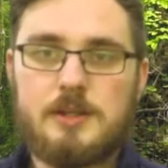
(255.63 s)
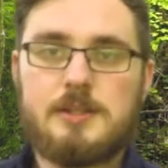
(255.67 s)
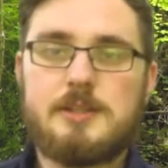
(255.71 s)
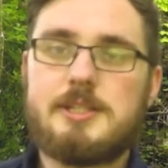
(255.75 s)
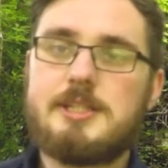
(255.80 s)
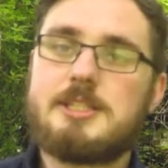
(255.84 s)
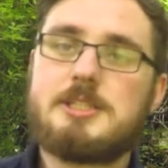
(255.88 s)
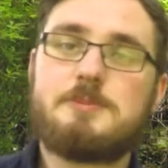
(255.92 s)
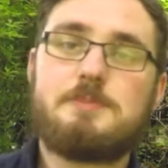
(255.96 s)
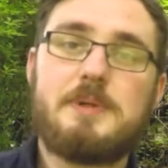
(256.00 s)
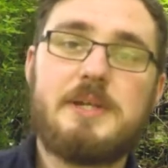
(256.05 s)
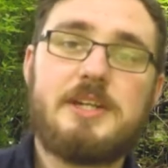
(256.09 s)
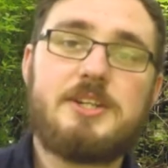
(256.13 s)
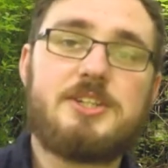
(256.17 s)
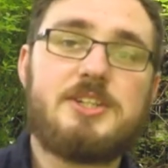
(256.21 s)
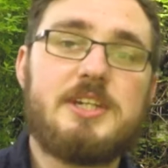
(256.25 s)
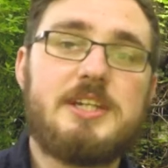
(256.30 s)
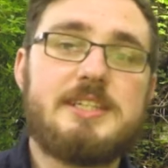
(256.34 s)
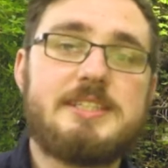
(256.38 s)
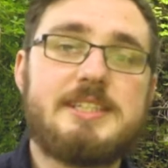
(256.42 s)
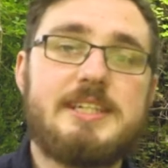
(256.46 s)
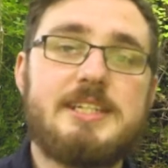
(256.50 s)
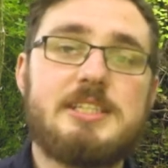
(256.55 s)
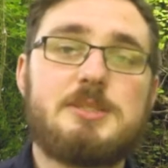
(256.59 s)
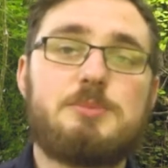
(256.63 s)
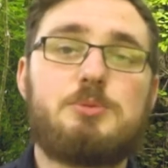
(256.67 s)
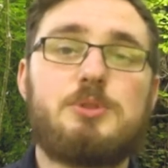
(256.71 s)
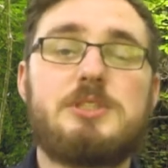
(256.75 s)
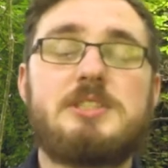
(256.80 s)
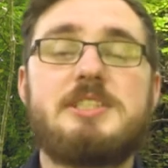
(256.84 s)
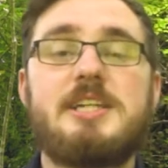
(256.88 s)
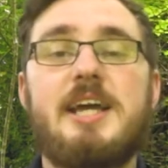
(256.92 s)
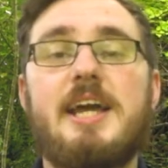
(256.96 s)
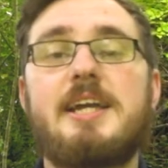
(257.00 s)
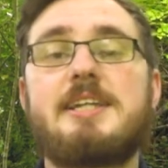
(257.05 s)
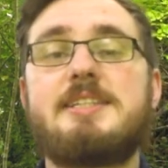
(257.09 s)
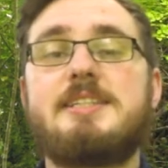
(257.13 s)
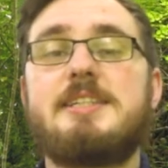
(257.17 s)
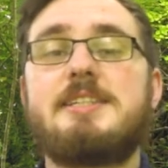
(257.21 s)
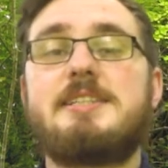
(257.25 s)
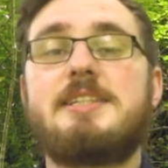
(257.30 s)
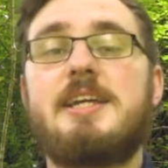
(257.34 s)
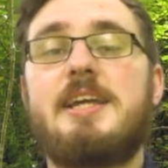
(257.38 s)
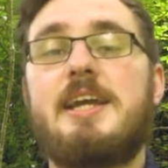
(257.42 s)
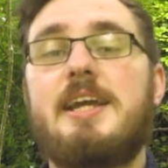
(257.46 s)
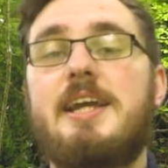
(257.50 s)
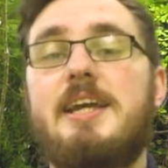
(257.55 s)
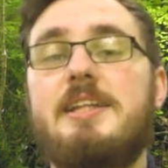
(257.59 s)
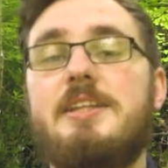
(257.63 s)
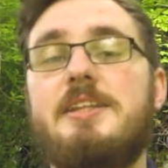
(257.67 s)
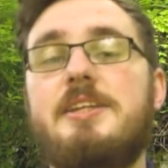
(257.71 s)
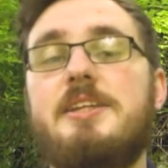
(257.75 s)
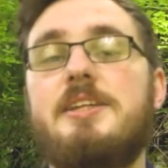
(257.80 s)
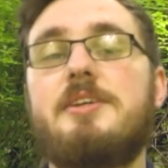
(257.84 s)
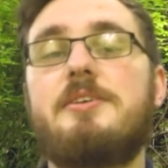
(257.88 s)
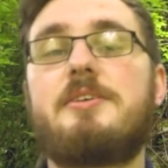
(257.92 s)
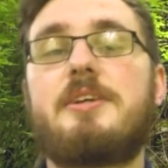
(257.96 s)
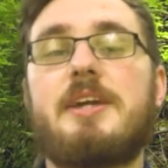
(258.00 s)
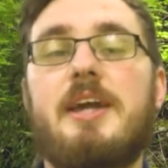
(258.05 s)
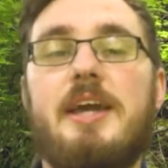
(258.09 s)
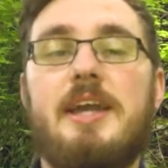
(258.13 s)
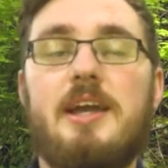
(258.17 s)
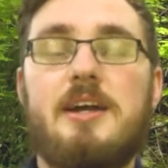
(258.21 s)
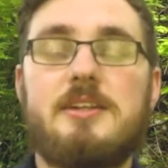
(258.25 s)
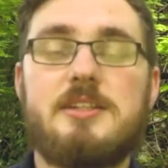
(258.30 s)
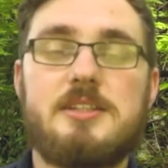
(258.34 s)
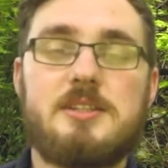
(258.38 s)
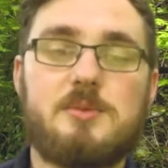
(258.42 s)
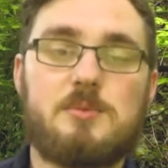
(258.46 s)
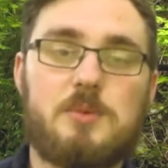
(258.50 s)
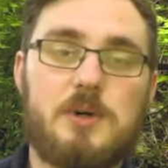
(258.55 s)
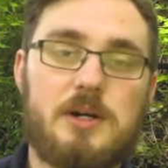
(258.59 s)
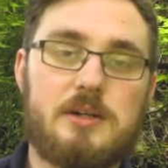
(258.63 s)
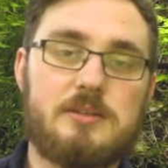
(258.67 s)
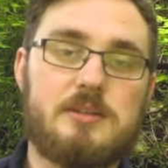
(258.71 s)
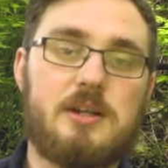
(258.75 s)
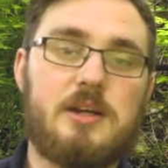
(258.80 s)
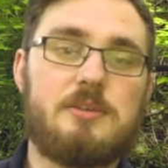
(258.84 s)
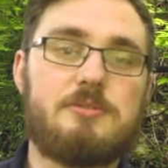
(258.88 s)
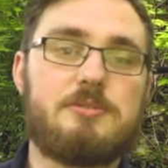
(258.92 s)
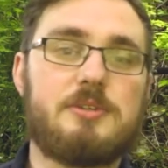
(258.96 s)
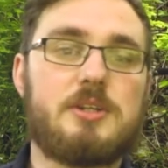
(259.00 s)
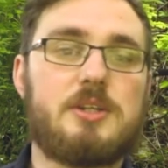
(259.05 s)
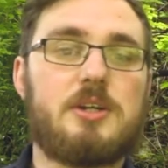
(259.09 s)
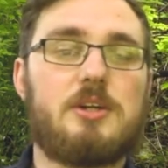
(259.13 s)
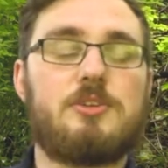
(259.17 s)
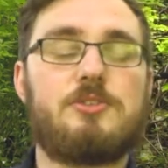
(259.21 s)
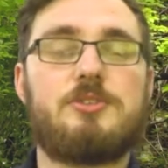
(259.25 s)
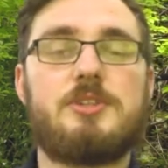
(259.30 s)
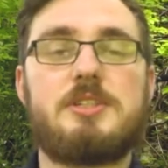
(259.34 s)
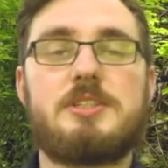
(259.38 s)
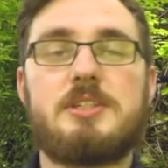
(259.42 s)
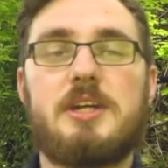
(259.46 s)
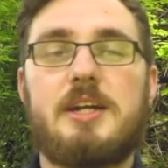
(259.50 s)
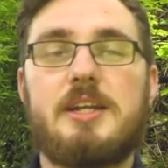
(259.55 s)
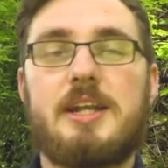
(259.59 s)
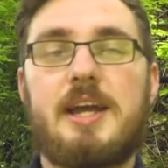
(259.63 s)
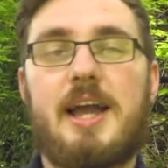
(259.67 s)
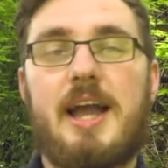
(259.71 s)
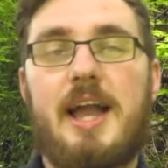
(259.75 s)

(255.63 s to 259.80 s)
This species is protected in the UK under the Wildlife and Countryside